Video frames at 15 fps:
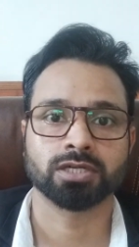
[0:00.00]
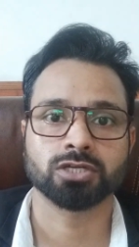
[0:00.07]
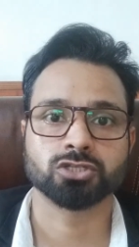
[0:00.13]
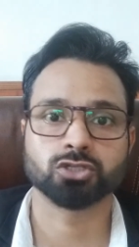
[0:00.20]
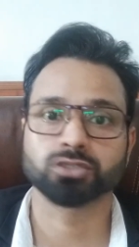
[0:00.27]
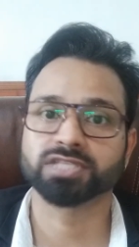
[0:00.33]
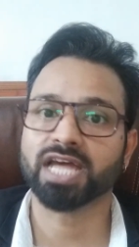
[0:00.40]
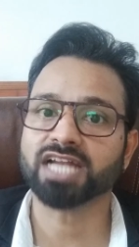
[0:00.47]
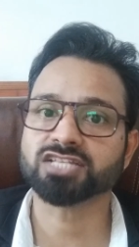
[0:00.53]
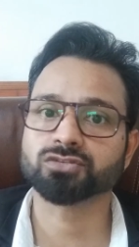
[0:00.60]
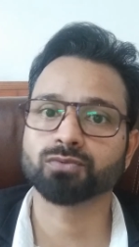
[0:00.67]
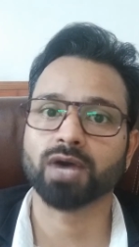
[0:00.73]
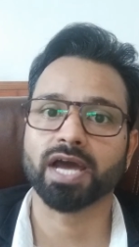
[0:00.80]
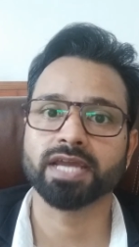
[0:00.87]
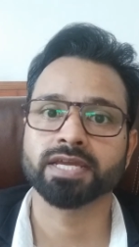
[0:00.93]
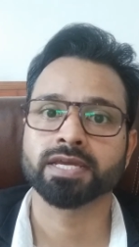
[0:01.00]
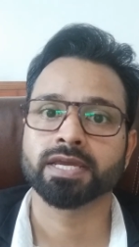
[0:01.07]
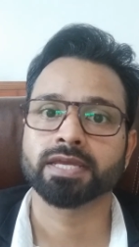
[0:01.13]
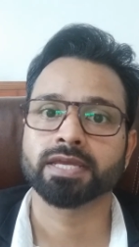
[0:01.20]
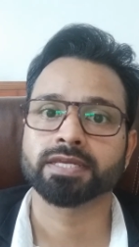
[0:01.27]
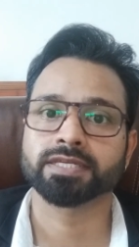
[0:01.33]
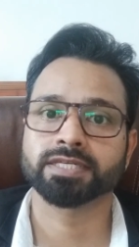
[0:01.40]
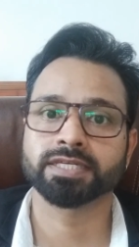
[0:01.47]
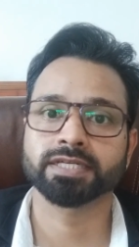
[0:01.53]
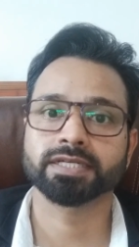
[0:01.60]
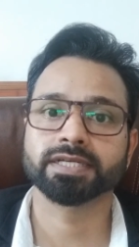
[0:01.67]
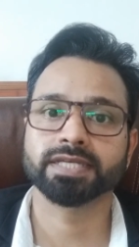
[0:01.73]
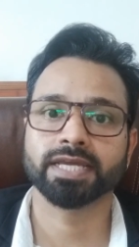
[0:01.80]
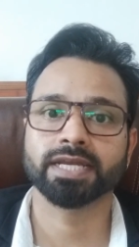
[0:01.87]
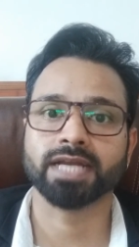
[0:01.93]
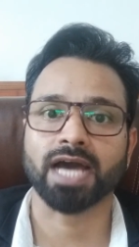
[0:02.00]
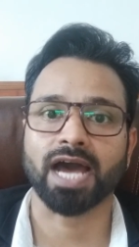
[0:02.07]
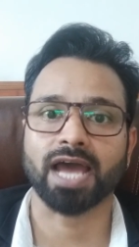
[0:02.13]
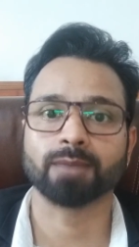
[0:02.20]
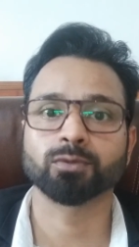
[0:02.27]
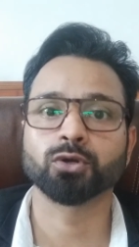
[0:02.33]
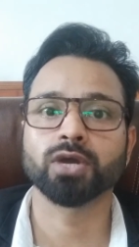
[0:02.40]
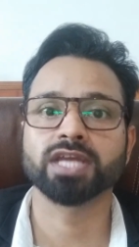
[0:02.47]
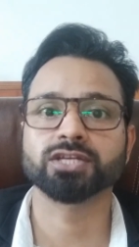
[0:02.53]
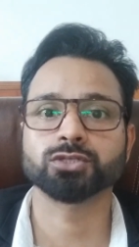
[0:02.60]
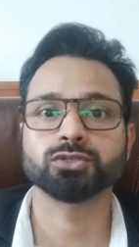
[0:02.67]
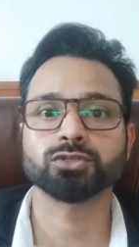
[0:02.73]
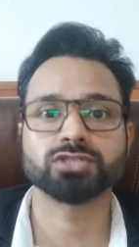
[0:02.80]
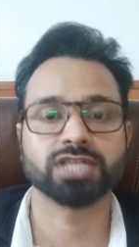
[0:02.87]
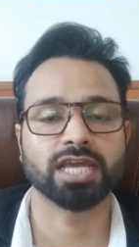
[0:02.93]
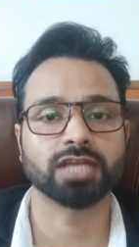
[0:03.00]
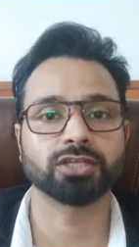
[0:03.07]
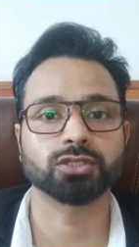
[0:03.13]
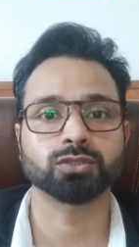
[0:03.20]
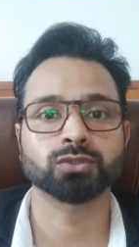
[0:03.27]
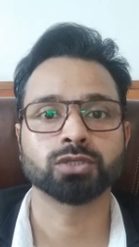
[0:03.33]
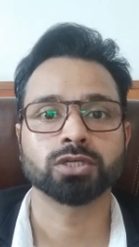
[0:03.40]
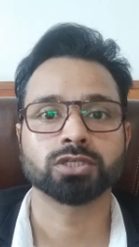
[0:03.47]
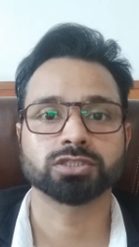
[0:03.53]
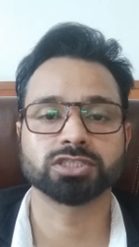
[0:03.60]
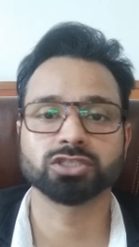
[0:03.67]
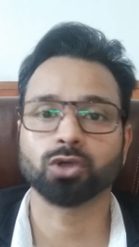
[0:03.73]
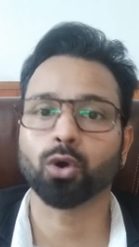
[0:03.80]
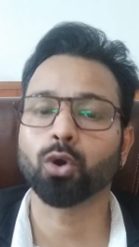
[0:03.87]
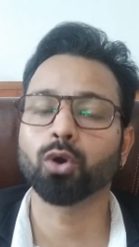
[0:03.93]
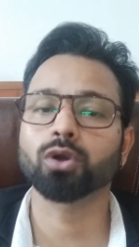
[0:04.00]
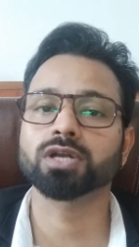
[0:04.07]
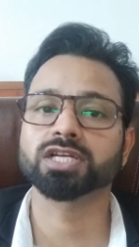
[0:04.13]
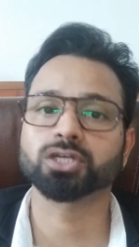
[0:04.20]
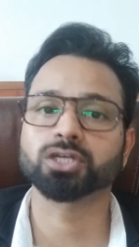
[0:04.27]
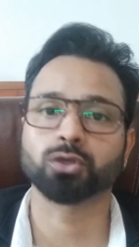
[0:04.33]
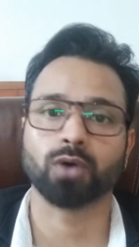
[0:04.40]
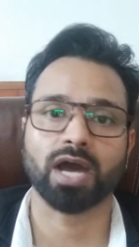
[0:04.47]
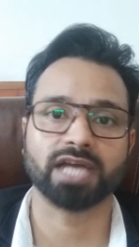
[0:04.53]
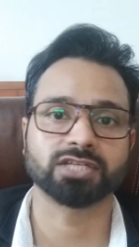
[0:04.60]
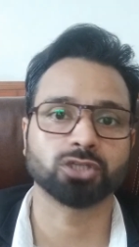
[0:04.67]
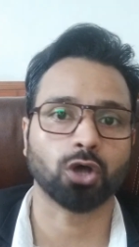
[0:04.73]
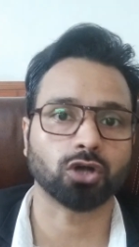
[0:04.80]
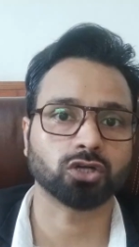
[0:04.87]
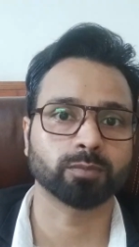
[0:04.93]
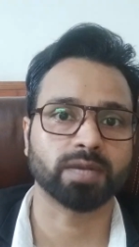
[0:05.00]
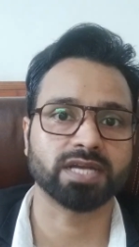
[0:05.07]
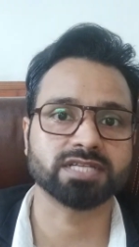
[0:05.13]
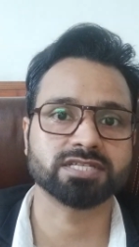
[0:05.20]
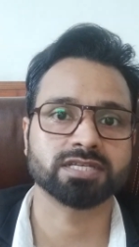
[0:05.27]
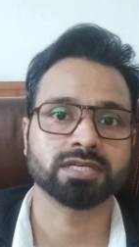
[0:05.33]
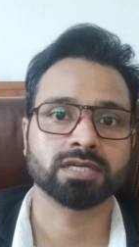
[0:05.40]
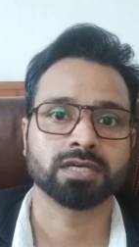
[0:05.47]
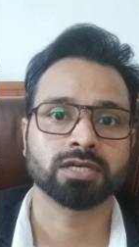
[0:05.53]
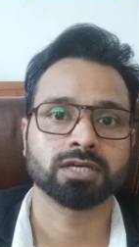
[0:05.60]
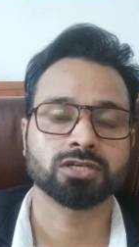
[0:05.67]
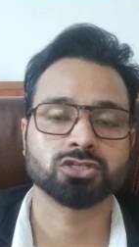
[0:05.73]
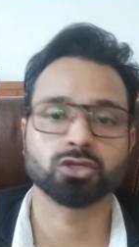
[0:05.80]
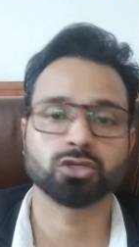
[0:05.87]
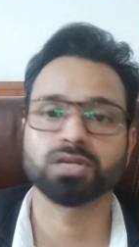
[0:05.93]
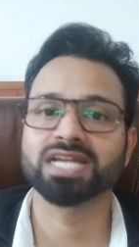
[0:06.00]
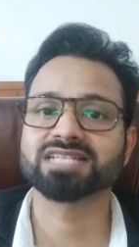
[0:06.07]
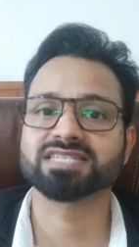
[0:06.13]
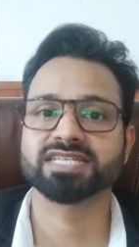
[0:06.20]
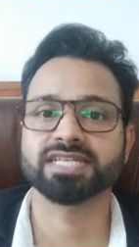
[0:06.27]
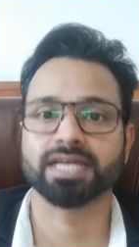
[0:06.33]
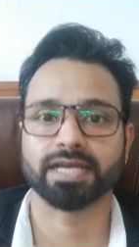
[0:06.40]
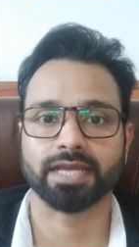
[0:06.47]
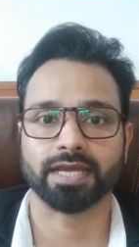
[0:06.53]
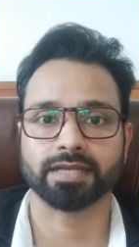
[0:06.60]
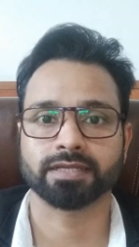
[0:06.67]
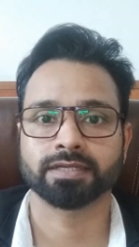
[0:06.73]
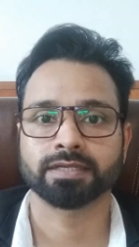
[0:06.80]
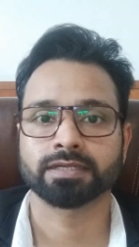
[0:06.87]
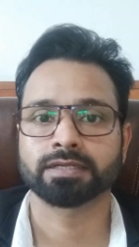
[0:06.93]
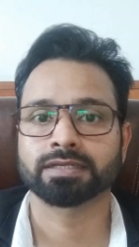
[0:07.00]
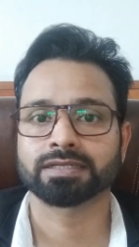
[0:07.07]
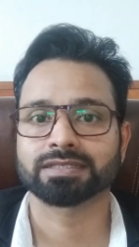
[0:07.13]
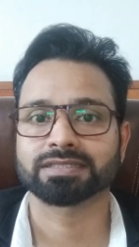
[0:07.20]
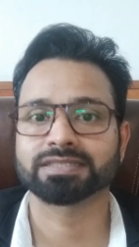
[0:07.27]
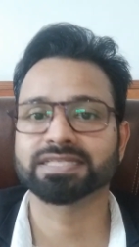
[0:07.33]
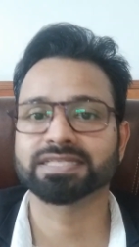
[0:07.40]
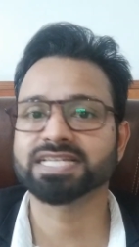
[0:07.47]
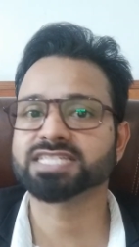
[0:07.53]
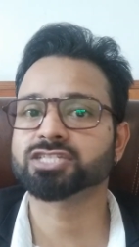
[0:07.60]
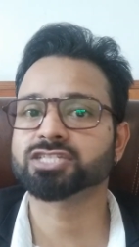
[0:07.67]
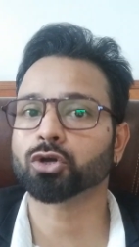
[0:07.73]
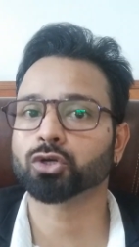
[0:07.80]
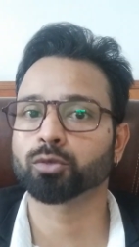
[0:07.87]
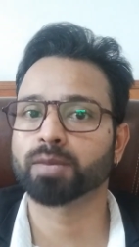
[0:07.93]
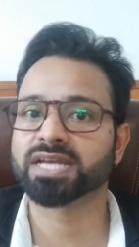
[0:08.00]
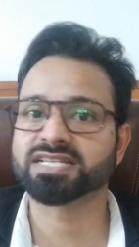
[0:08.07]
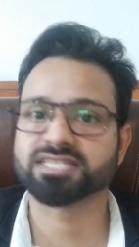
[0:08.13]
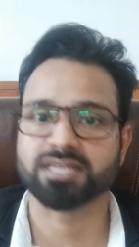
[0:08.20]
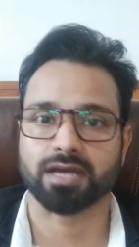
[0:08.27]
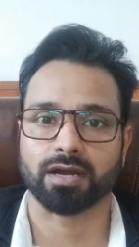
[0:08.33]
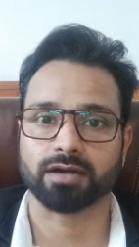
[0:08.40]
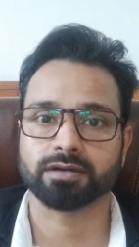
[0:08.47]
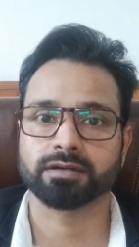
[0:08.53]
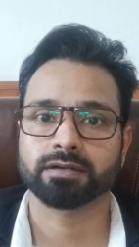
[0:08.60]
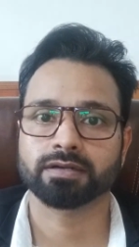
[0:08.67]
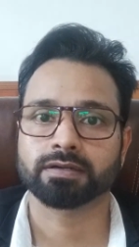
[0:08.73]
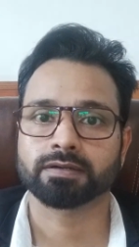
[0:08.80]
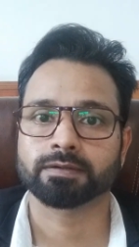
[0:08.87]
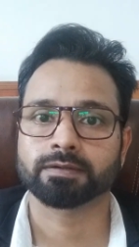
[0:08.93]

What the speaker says: so that's why here again I am going to tell you the all required documents. So let's see again. These documents are